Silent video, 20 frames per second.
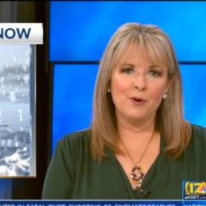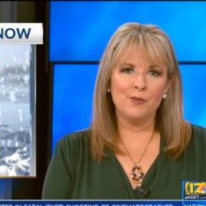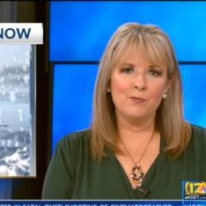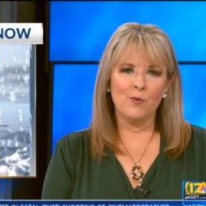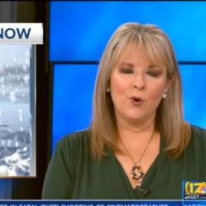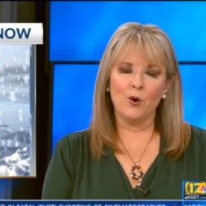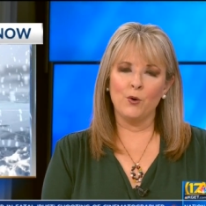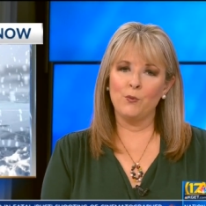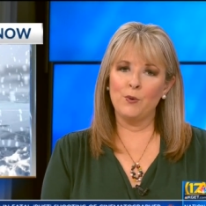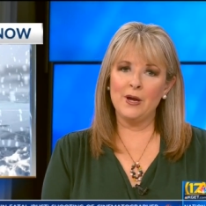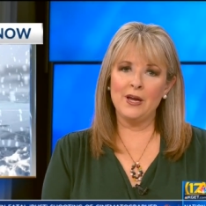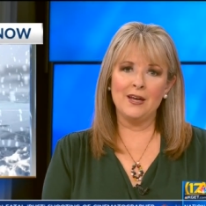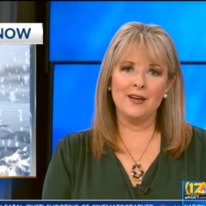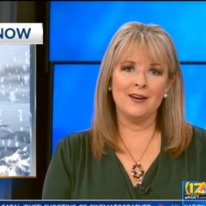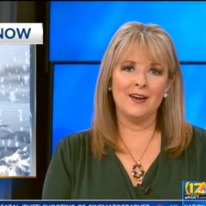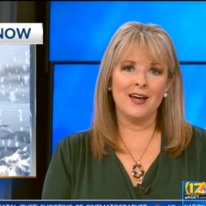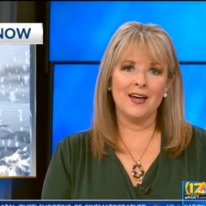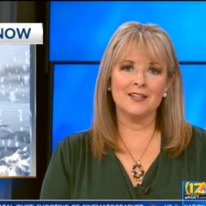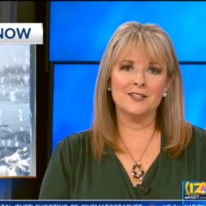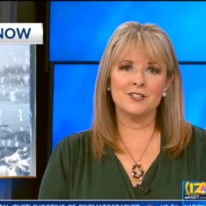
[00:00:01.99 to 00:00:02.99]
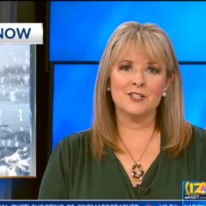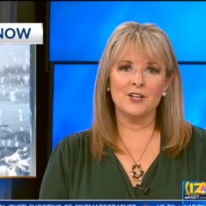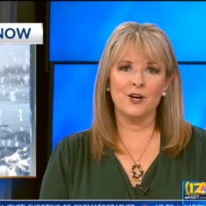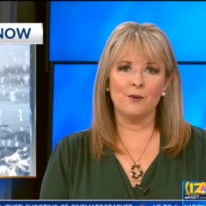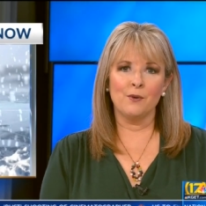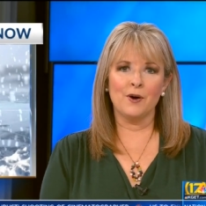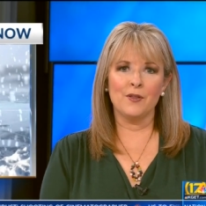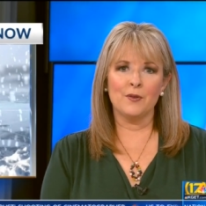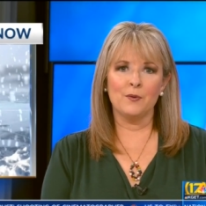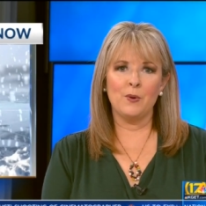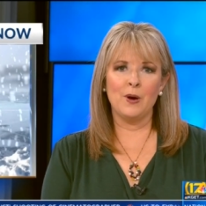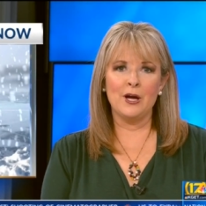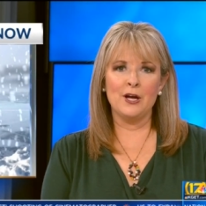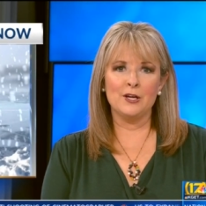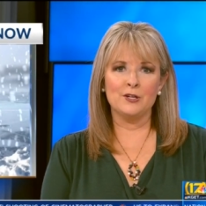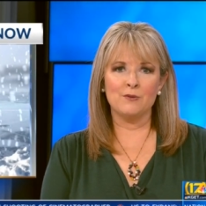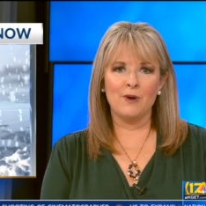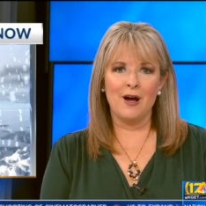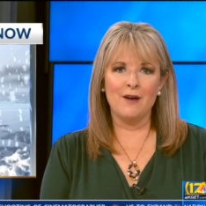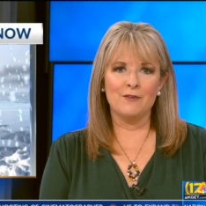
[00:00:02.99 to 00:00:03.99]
but with more wind and snow on the way,